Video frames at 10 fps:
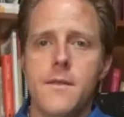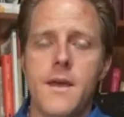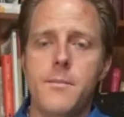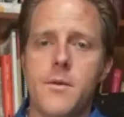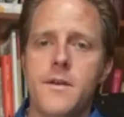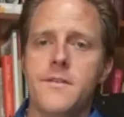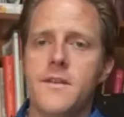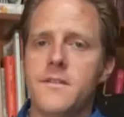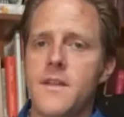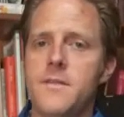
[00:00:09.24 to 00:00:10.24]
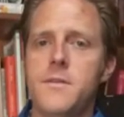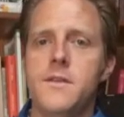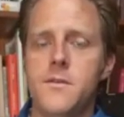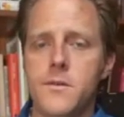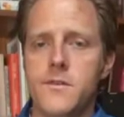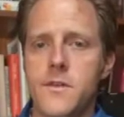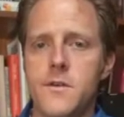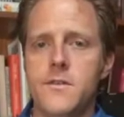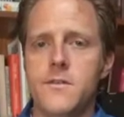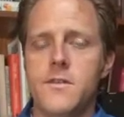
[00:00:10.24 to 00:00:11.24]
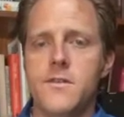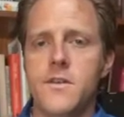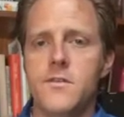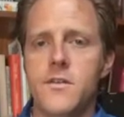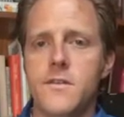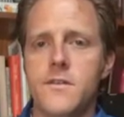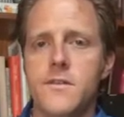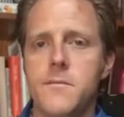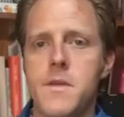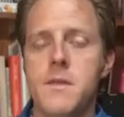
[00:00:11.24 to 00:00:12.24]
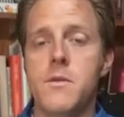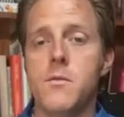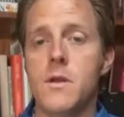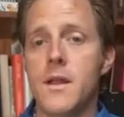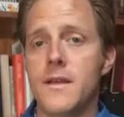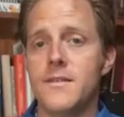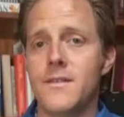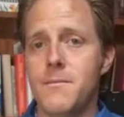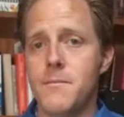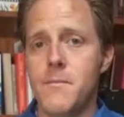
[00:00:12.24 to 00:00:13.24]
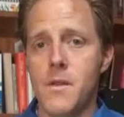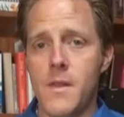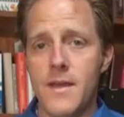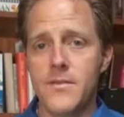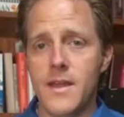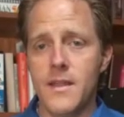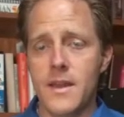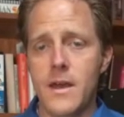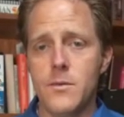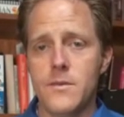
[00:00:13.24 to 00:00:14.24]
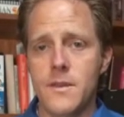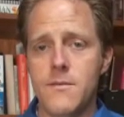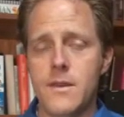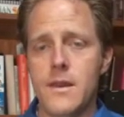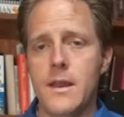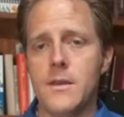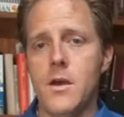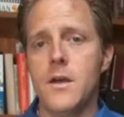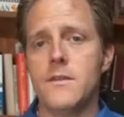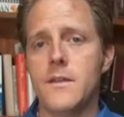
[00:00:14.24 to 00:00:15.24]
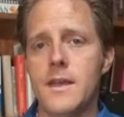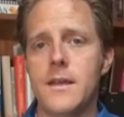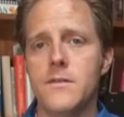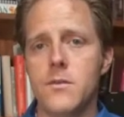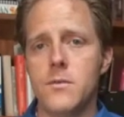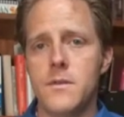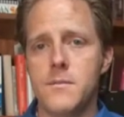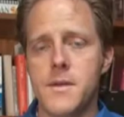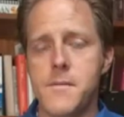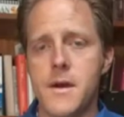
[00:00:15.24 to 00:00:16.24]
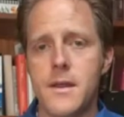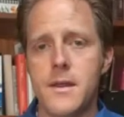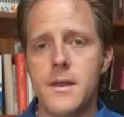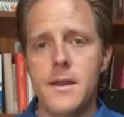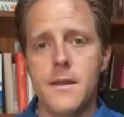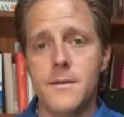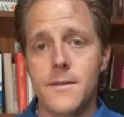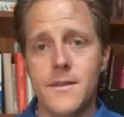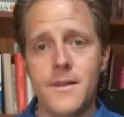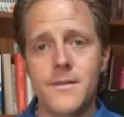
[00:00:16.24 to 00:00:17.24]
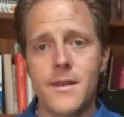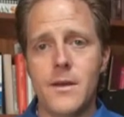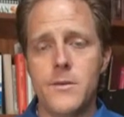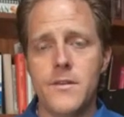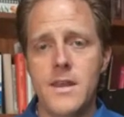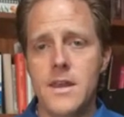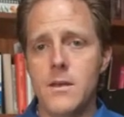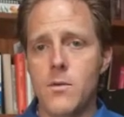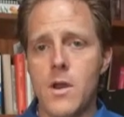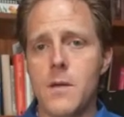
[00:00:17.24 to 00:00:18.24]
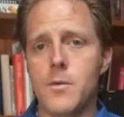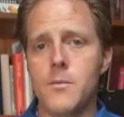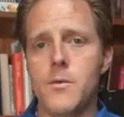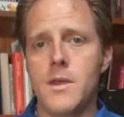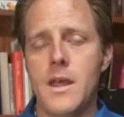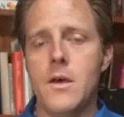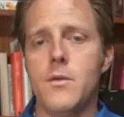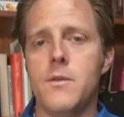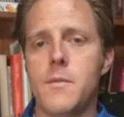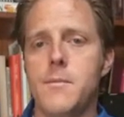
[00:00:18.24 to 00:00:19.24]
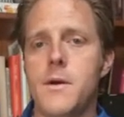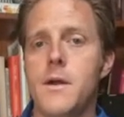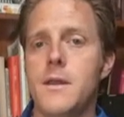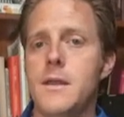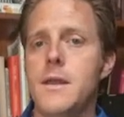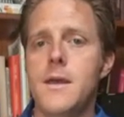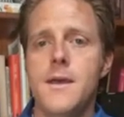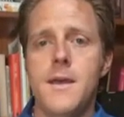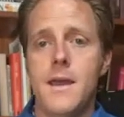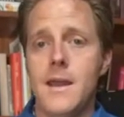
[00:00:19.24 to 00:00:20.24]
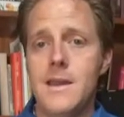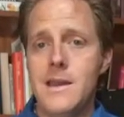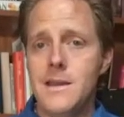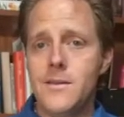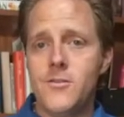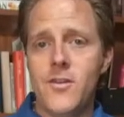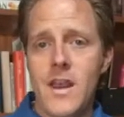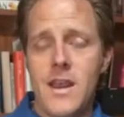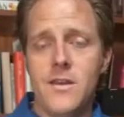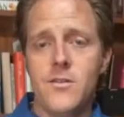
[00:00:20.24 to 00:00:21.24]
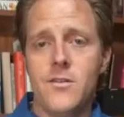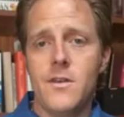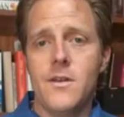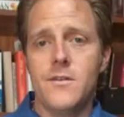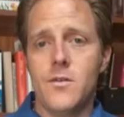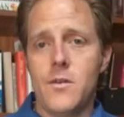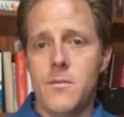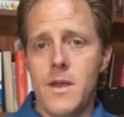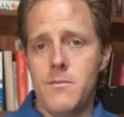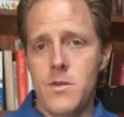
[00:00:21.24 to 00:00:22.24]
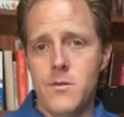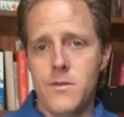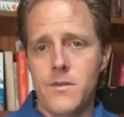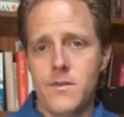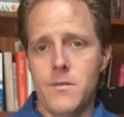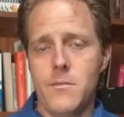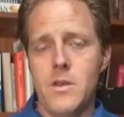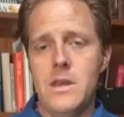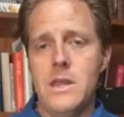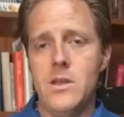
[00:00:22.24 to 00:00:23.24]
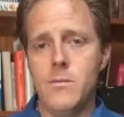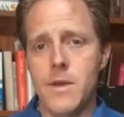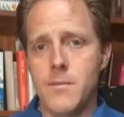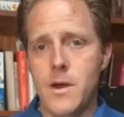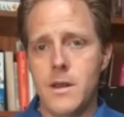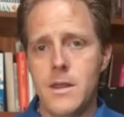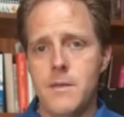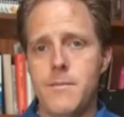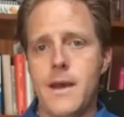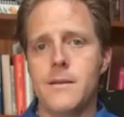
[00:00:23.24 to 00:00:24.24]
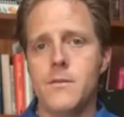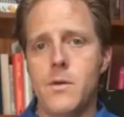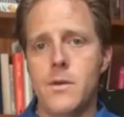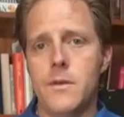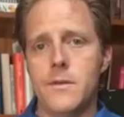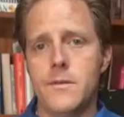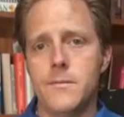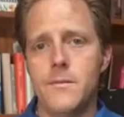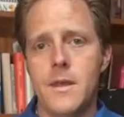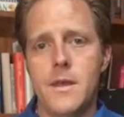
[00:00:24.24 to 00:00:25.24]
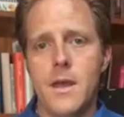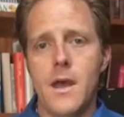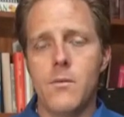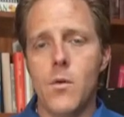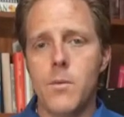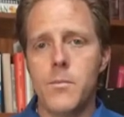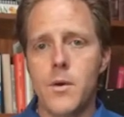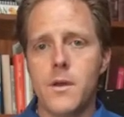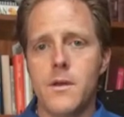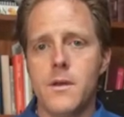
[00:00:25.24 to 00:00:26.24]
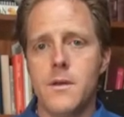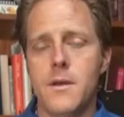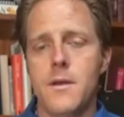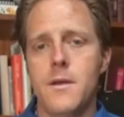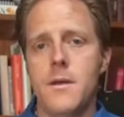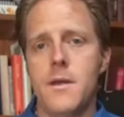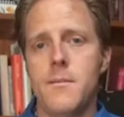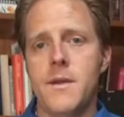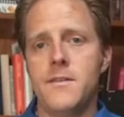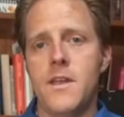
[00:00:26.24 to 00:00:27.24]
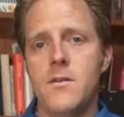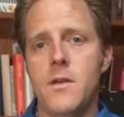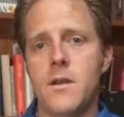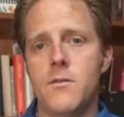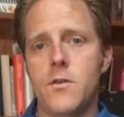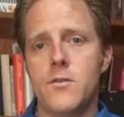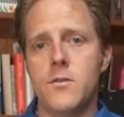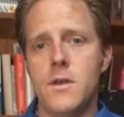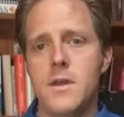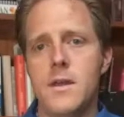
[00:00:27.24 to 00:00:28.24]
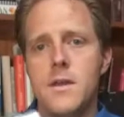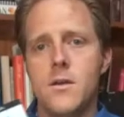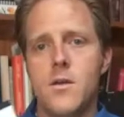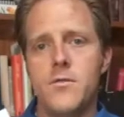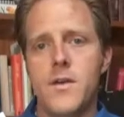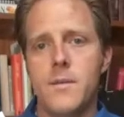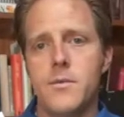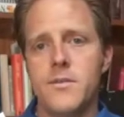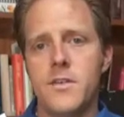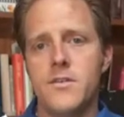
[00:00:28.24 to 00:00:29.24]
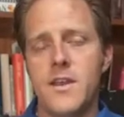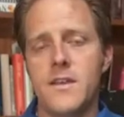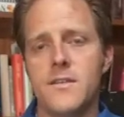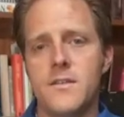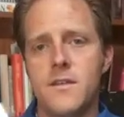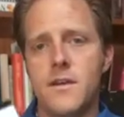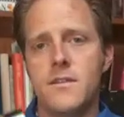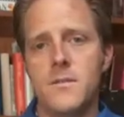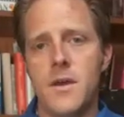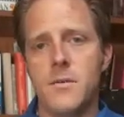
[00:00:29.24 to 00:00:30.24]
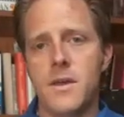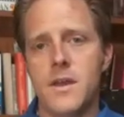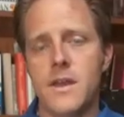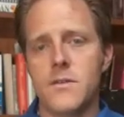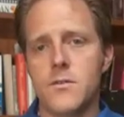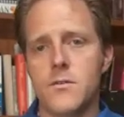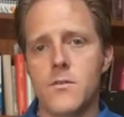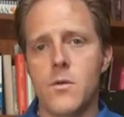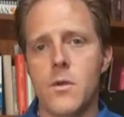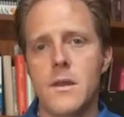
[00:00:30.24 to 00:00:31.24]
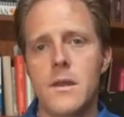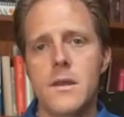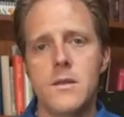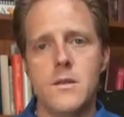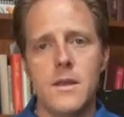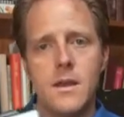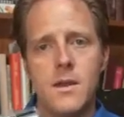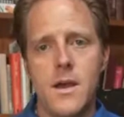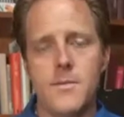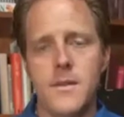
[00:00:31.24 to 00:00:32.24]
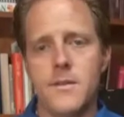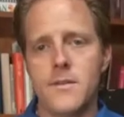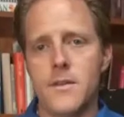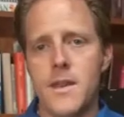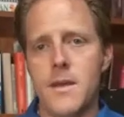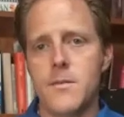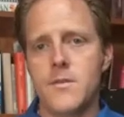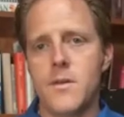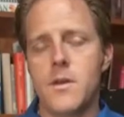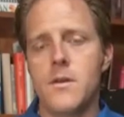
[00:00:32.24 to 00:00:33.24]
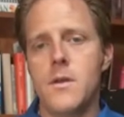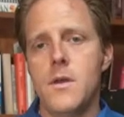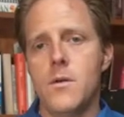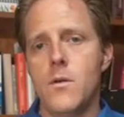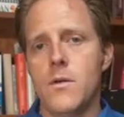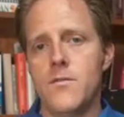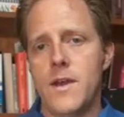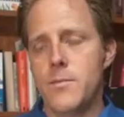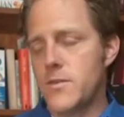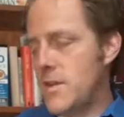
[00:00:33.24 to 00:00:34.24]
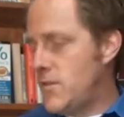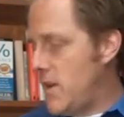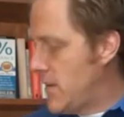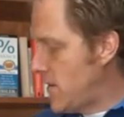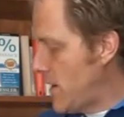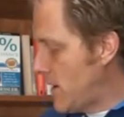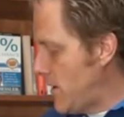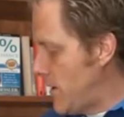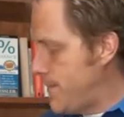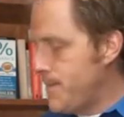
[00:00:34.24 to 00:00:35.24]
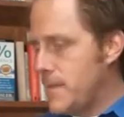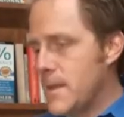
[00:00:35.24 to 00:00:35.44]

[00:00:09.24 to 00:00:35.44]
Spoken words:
That process led me to a series of decisions that made me realize that the lifestyle that I was living had caused the cancer within my body. The things that I was eating were not promoting health in my body, and I needed to change so that my immune system could heal my body back to wellness. I wrote a book at my 10-year anniversary called 5% Chance that talks about my cancer story. You can get a copy of this on Amazon or at 5percentchance.com.